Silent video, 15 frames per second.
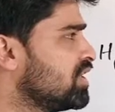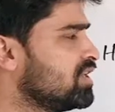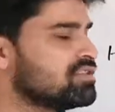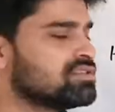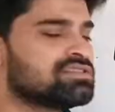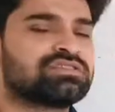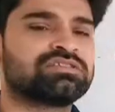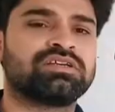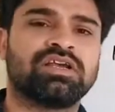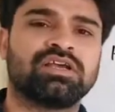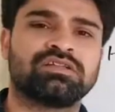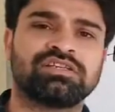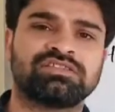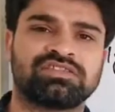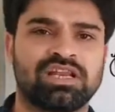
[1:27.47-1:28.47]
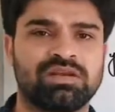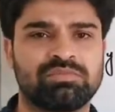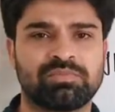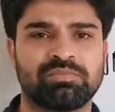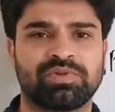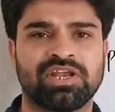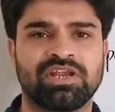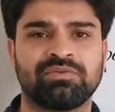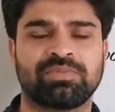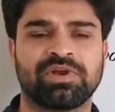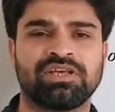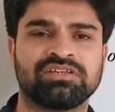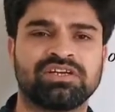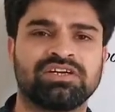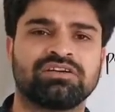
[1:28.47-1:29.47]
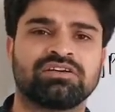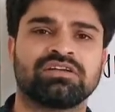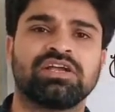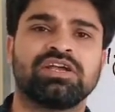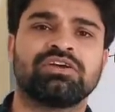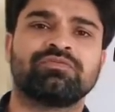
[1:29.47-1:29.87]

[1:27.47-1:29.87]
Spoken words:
is the cell membrane present,